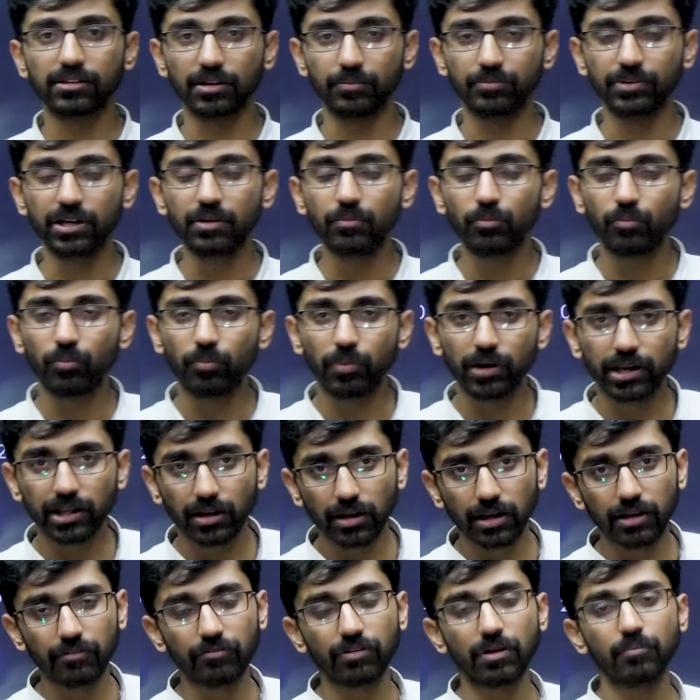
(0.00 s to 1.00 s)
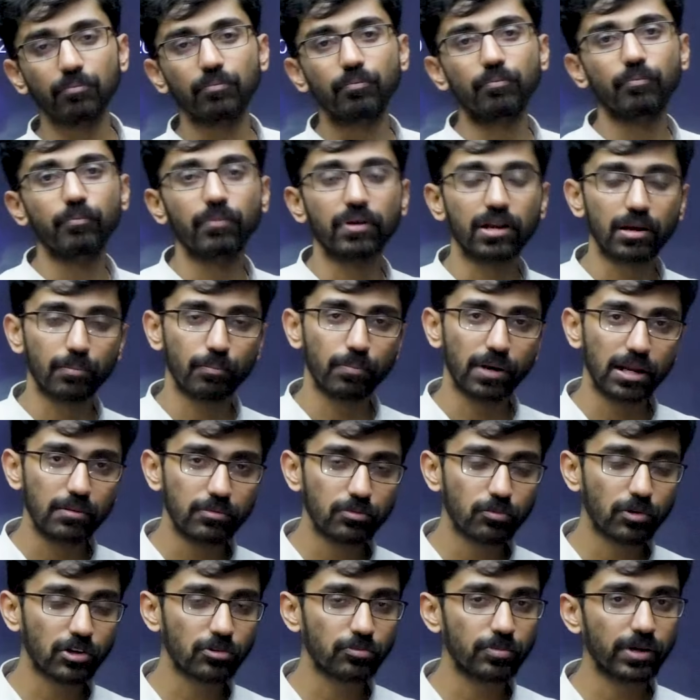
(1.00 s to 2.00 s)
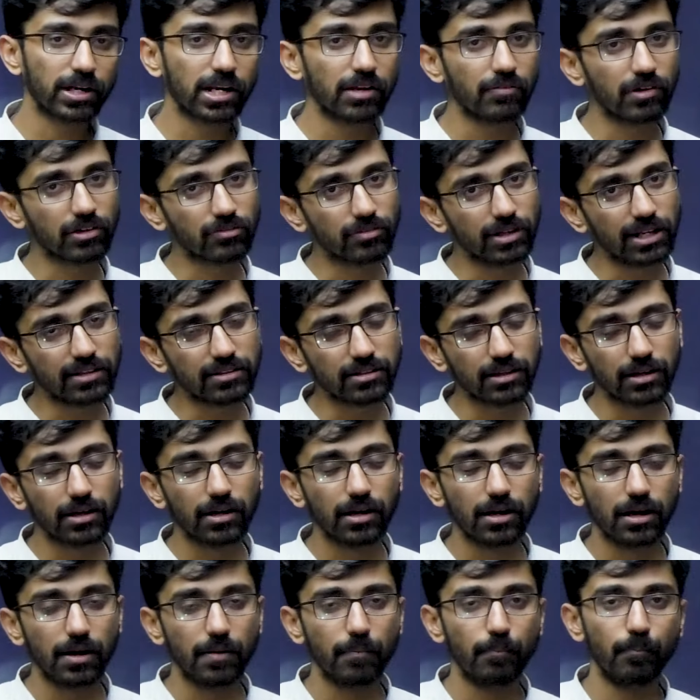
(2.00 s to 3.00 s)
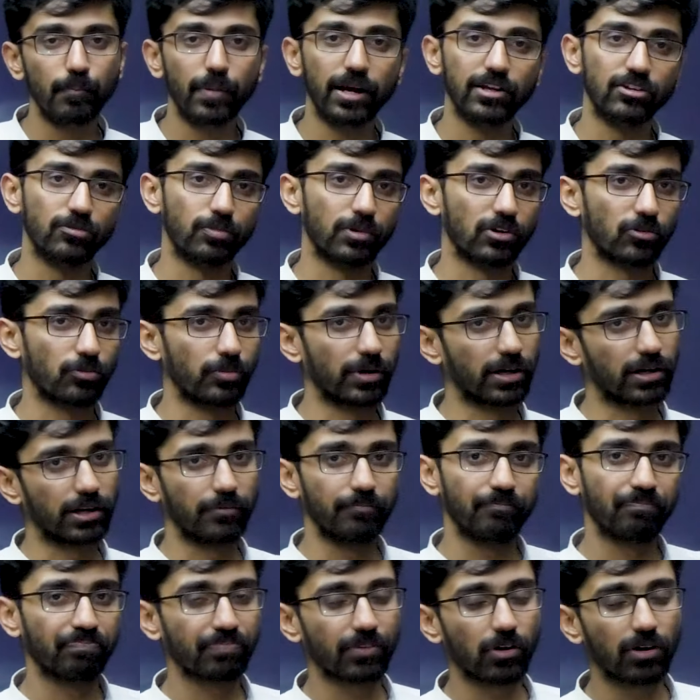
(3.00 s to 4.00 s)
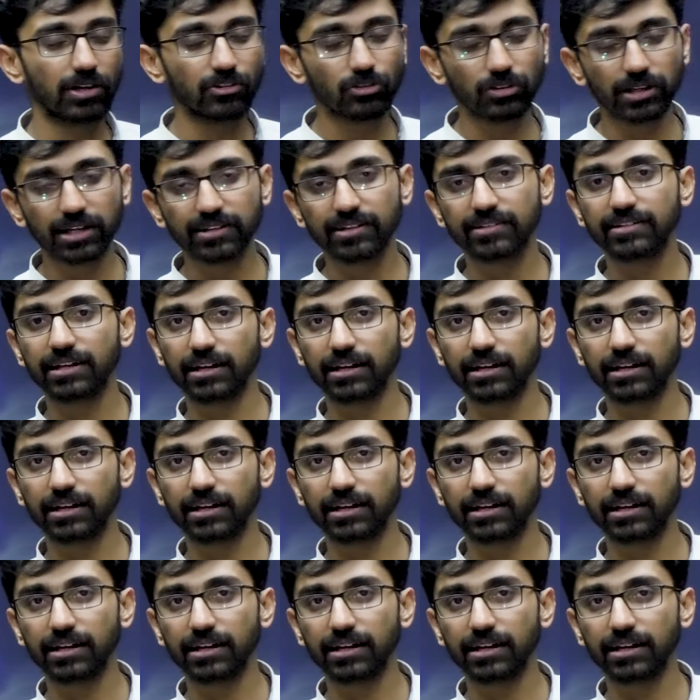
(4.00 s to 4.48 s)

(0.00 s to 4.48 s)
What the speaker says: subject, particularly from prelims perspective as well as mains perspective. Okay, so that is a